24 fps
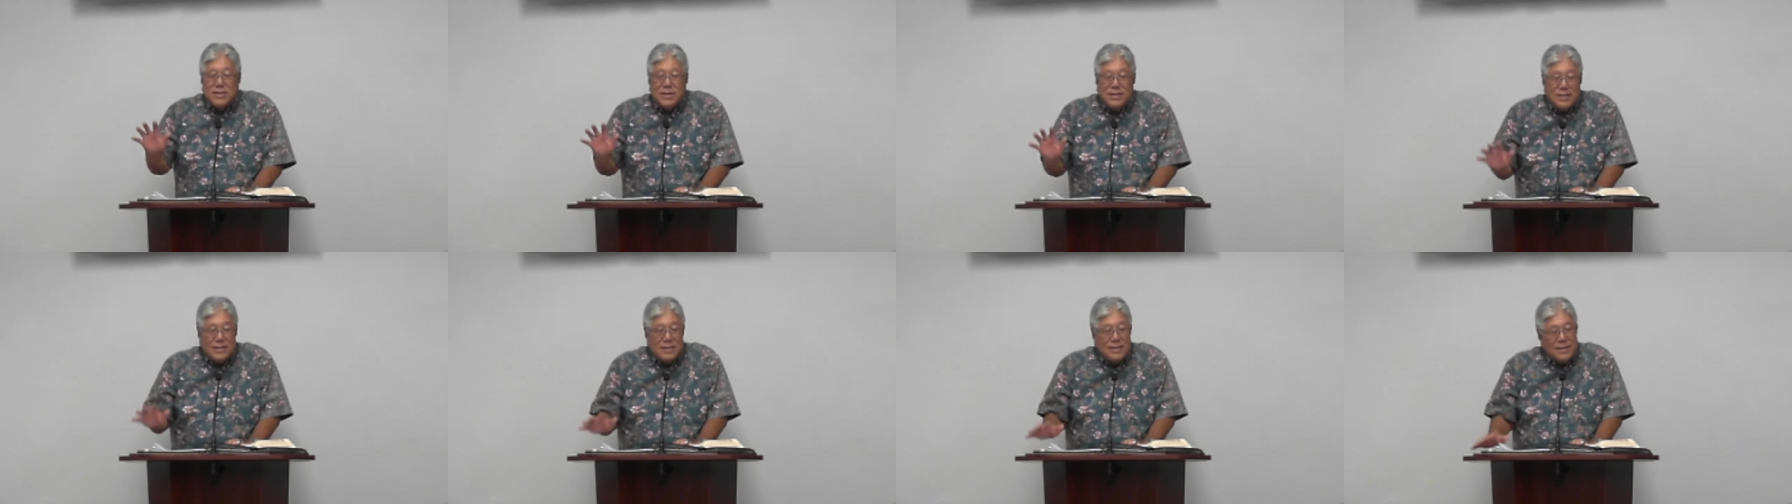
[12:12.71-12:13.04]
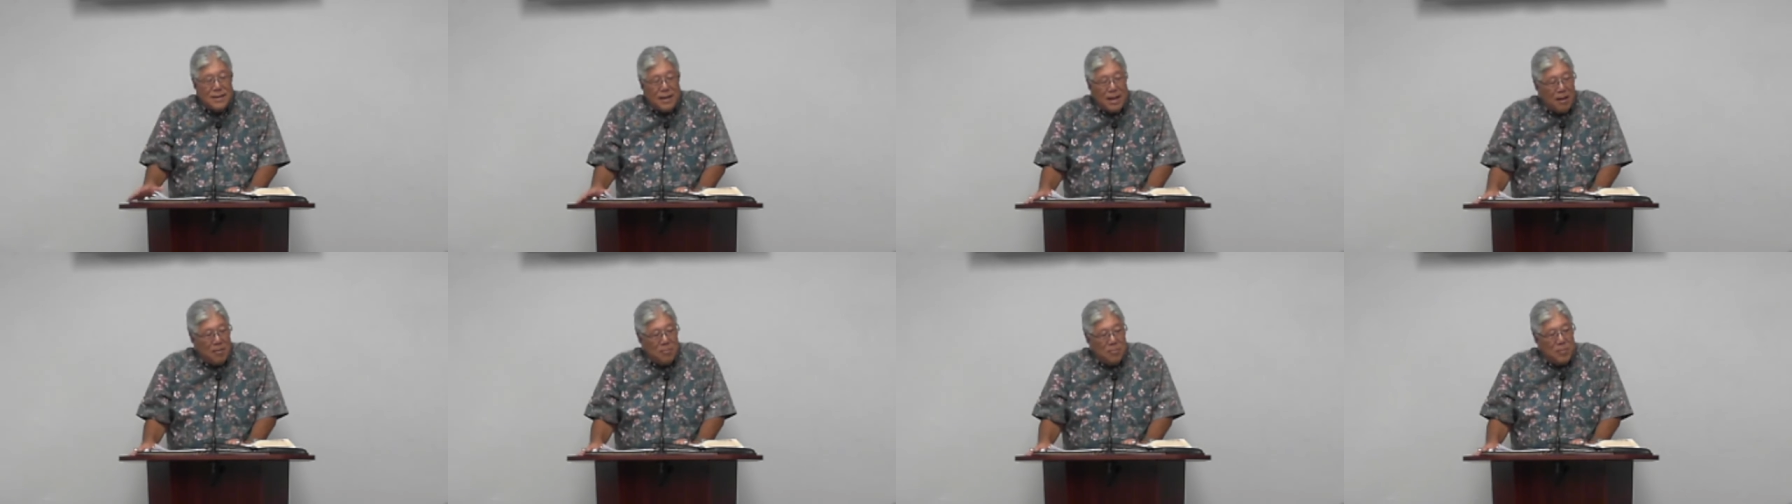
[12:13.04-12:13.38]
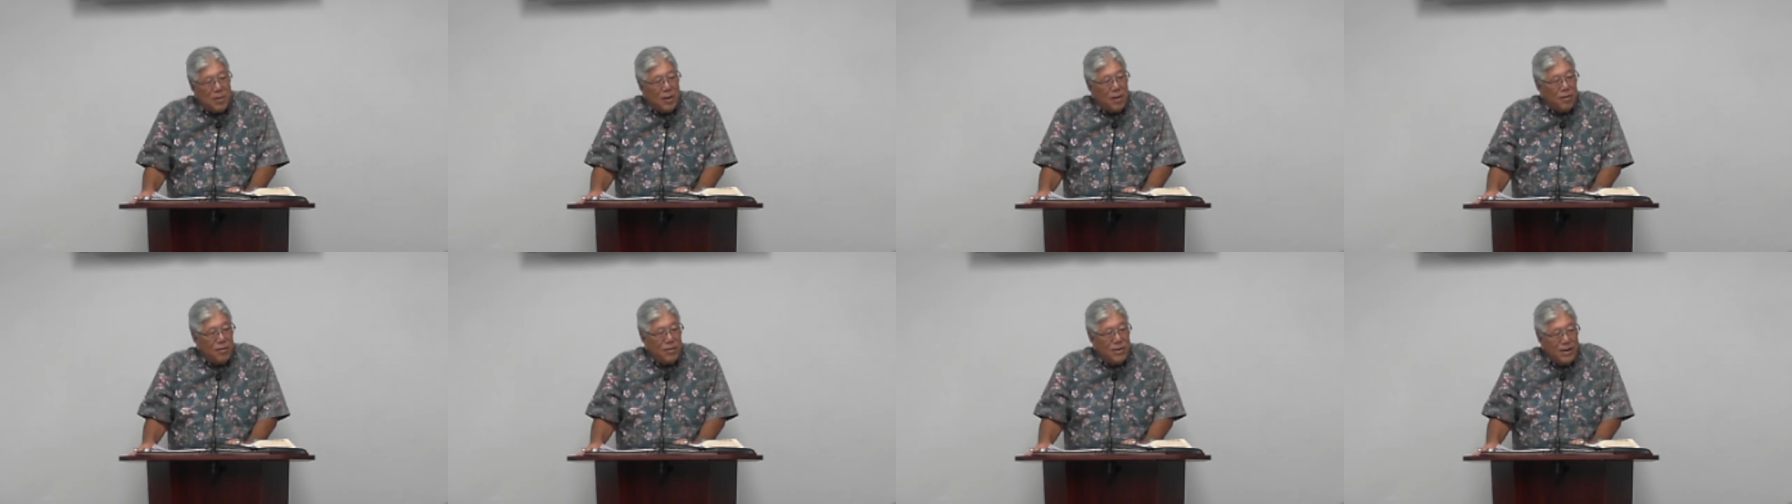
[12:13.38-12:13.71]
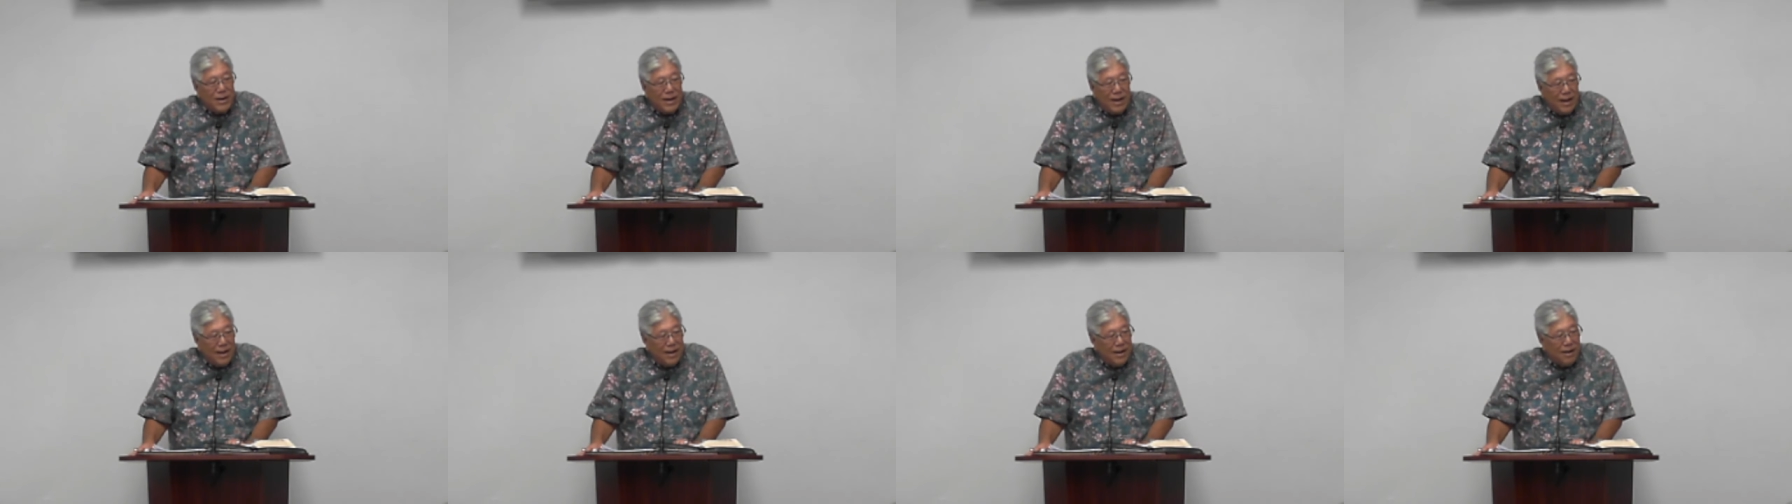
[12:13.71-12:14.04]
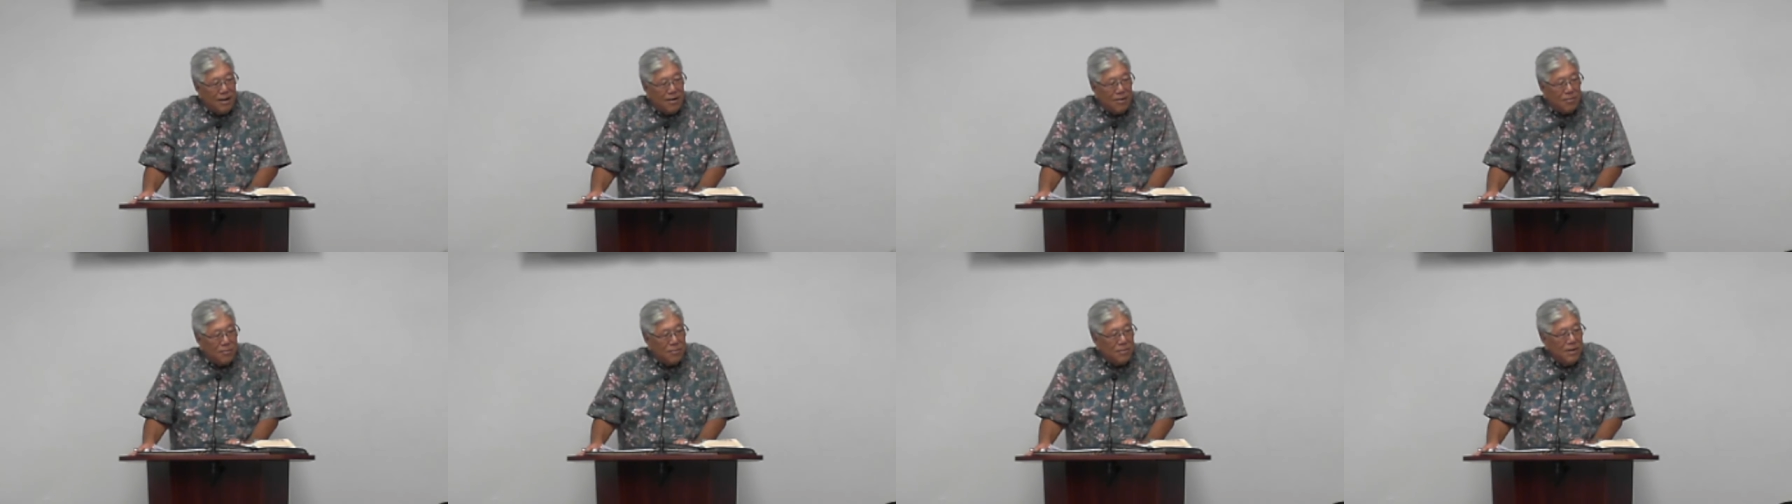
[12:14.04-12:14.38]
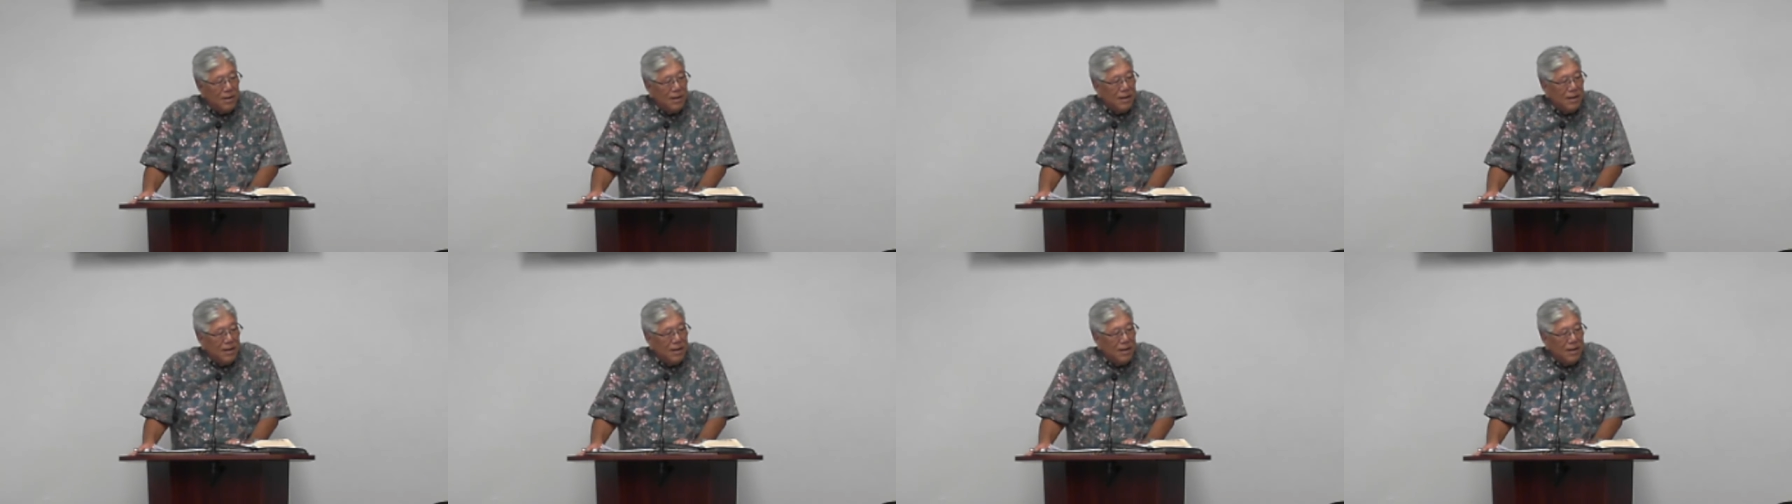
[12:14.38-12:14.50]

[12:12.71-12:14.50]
and just camp out and hang out